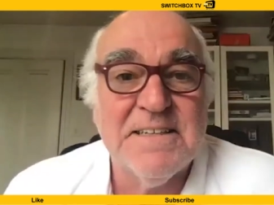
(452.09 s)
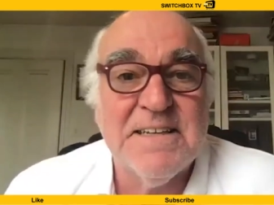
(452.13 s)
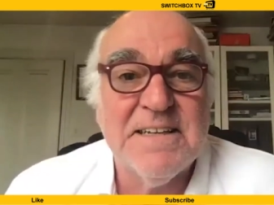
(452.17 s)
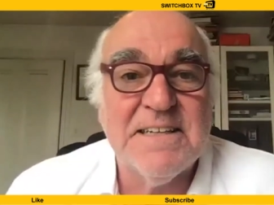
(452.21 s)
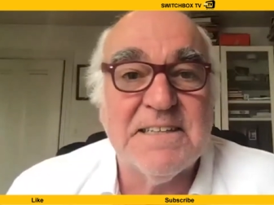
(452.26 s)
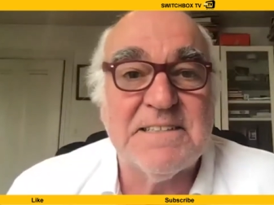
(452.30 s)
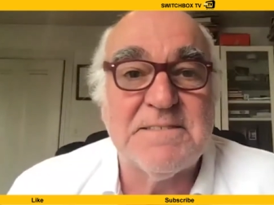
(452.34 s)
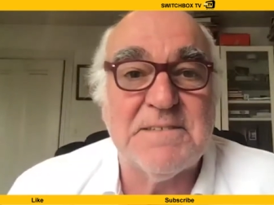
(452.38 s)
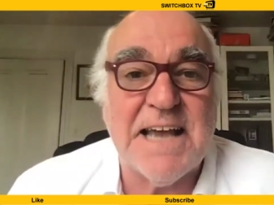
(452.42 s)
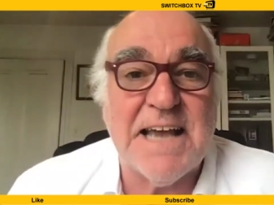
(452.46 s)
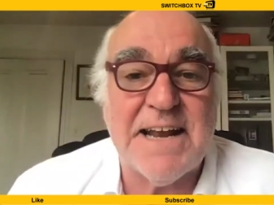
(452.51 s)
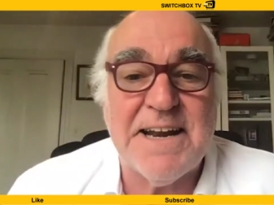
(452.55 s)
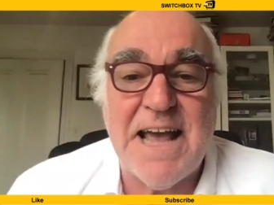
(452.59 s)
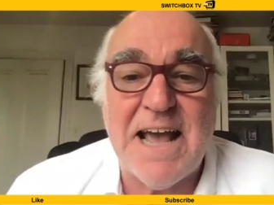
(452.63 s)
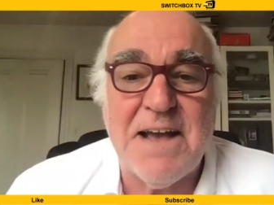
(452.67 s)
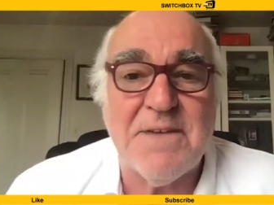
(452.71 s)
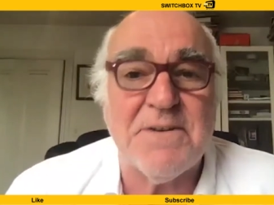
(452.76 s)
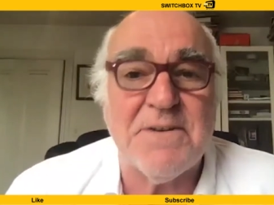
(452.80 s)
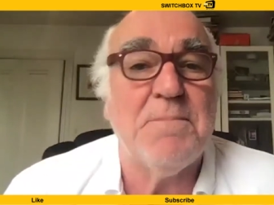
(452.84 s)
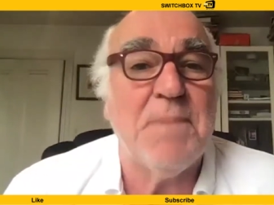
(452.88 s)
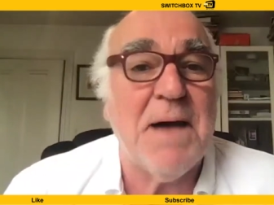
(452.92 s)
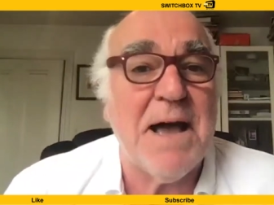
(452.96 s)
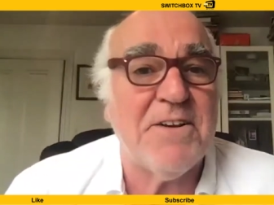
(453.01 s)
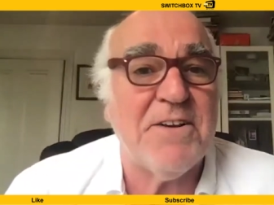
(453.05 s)
It's getting out and
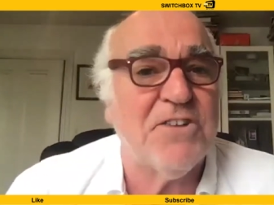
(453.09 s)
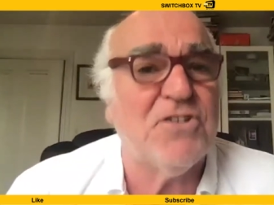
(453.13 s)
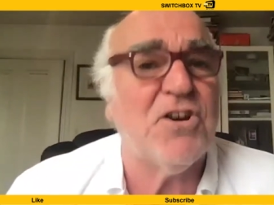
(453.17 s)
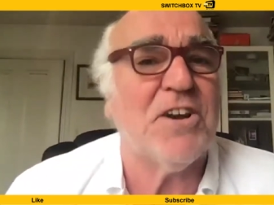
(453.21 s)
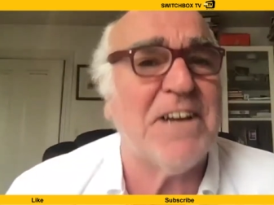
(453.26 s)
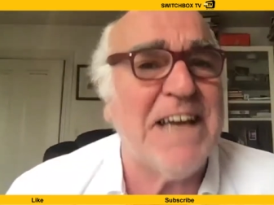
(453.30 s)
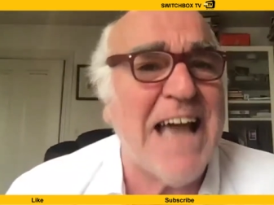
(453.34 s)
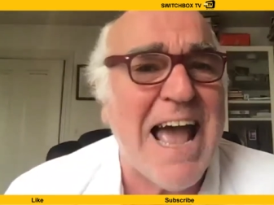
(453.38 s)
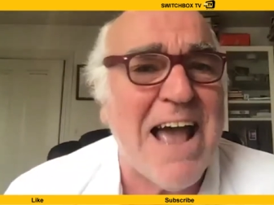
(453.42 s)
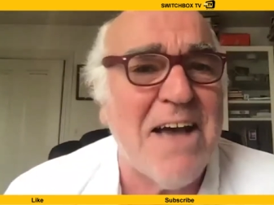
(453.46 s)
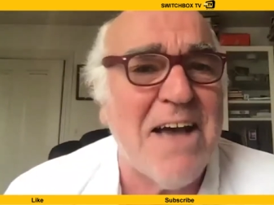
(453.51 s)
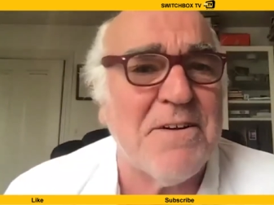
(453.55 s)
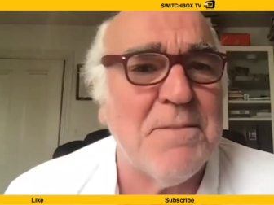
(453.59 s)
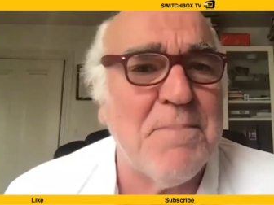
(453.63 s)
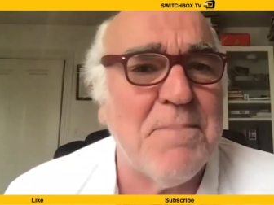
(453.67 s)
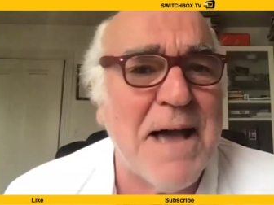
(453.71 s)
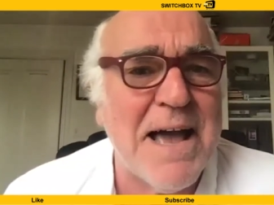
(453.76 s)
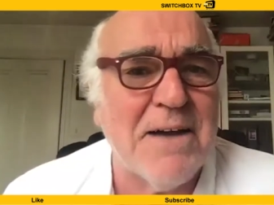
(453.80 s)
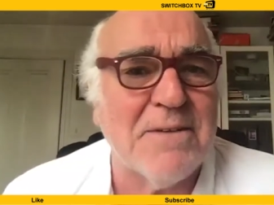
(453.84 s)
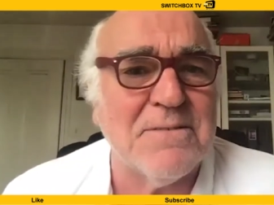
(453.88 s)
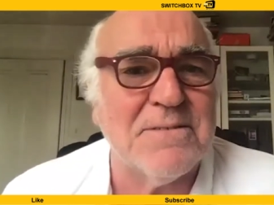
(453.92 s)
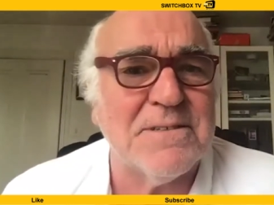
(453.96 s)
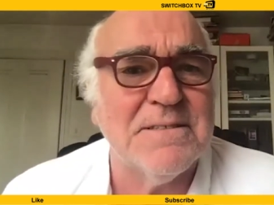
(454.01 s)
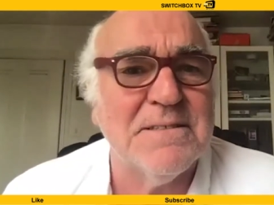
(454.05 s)
about. You've got to get out and
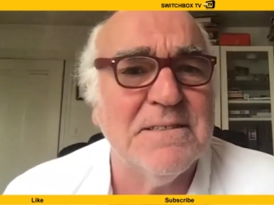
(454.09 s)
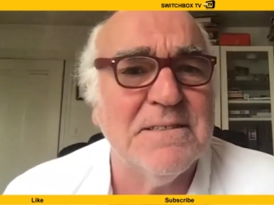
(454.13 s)
about.